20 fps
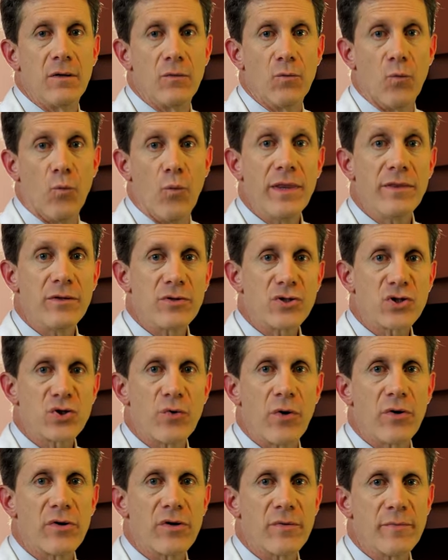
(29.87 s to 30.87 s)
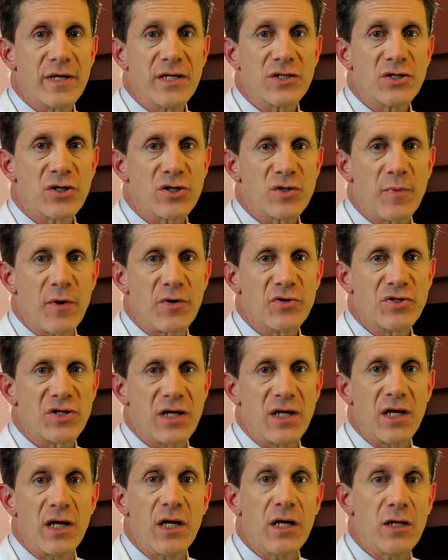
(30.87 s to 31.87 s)
When the scrotum is exposed
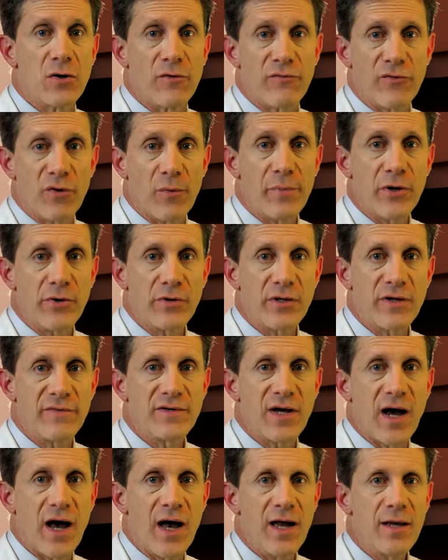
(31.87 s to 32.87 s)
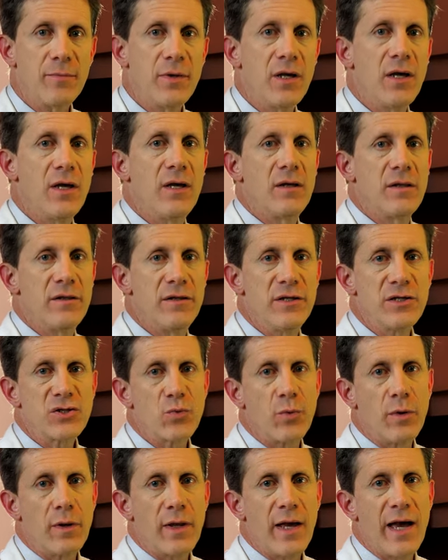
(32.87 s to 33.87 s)
to heat over a period of time,
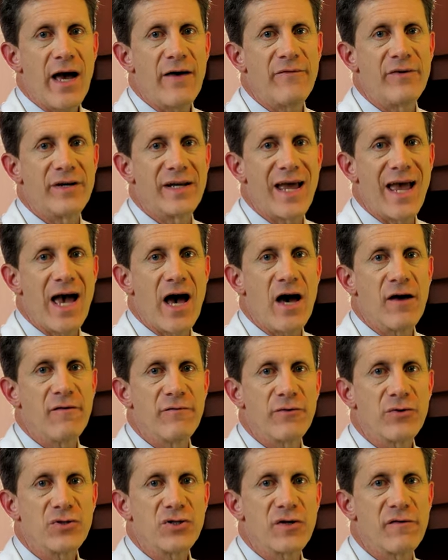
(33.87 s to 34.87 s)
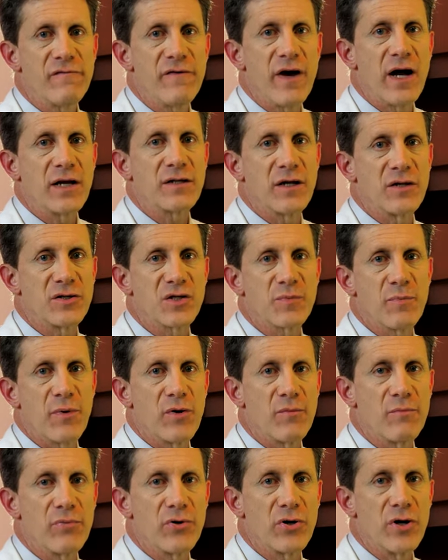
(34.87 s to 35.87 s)
this will have an adverse effect on
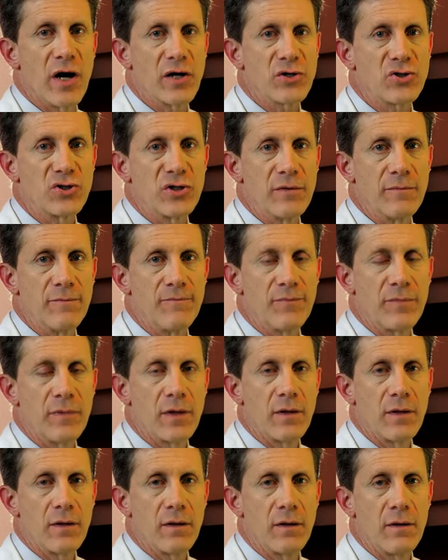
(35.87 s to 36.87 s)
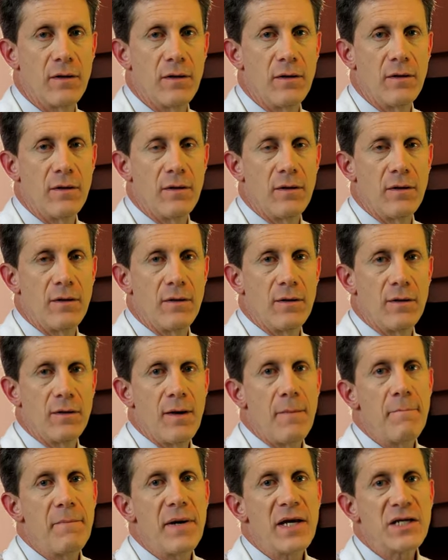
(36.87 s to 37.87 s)
sperm production.
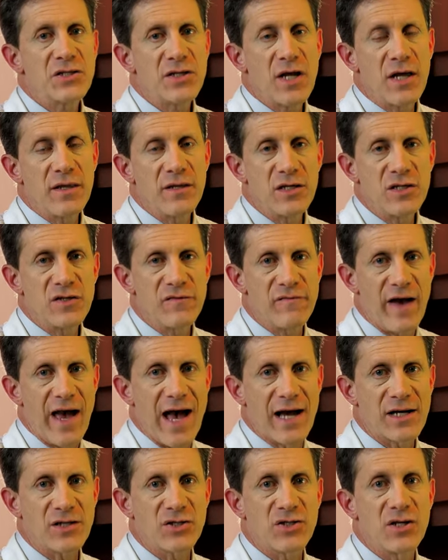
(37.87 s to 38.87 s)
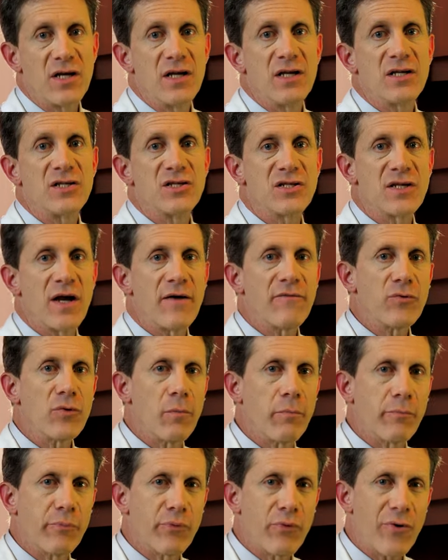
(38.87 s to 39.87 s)
Based on these facts,
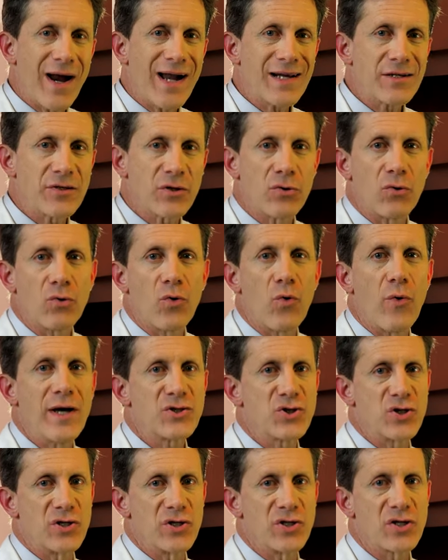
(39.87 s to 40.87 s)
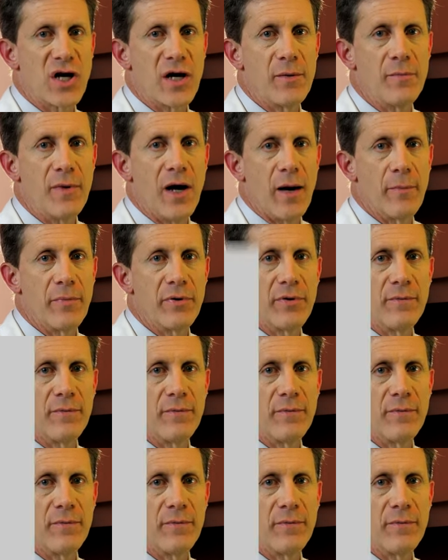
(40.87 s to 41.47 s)
several practical questions come up.